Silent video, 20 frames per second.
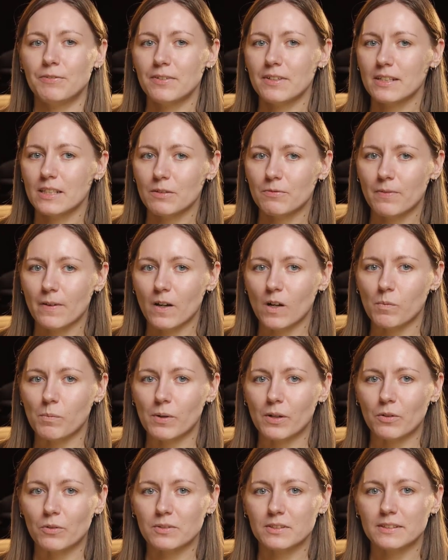If you're a
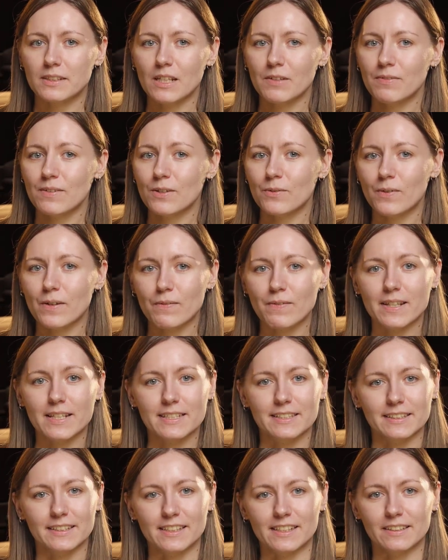developer who's never worked
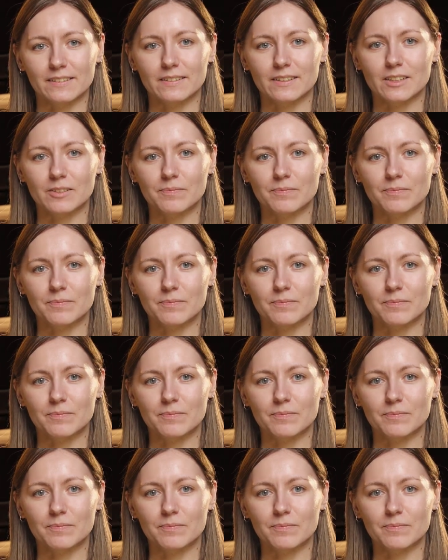with a screen